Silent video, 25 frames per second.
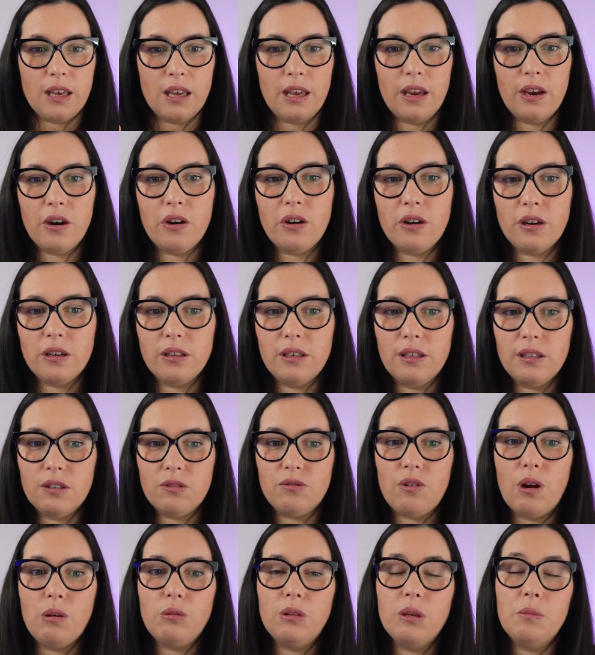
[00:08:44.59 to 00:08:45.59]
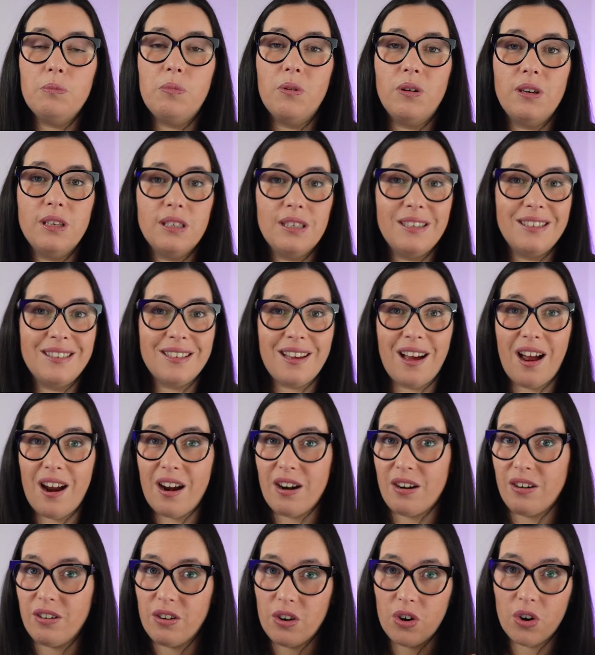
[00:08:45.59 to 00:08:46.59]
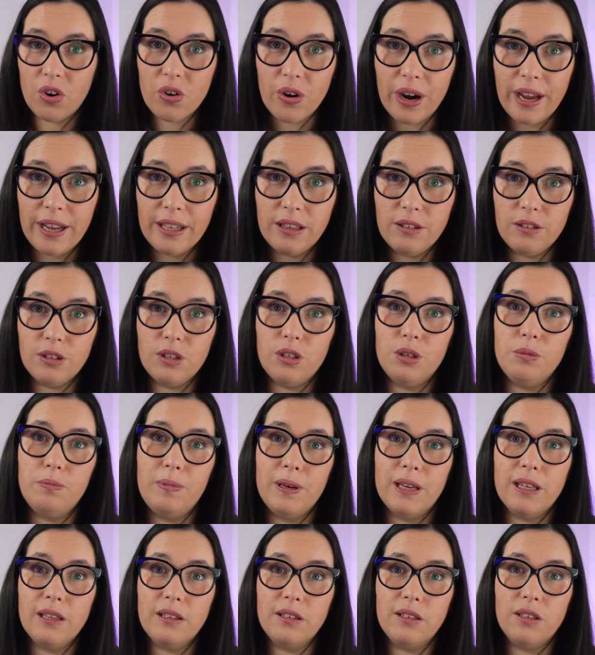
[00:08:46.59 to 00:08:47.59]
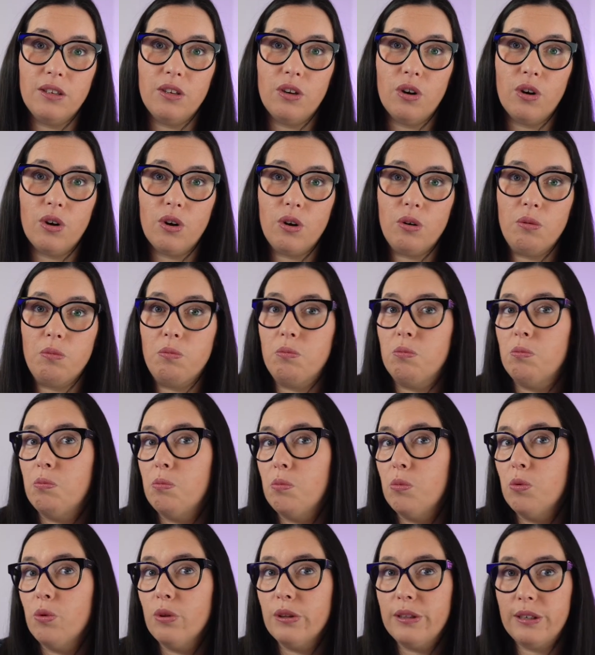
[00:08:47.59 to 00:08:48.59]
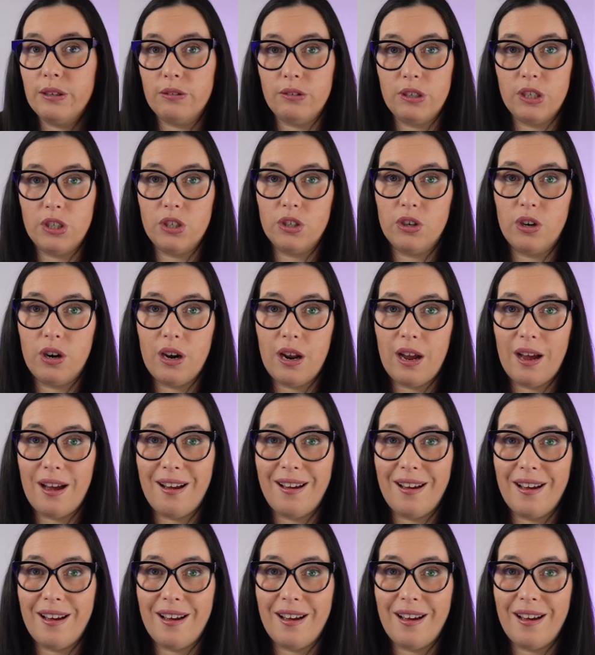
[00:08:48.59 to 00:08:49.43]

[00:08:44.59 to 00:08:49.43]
Here, these routing policies are great to build your multi-region uh,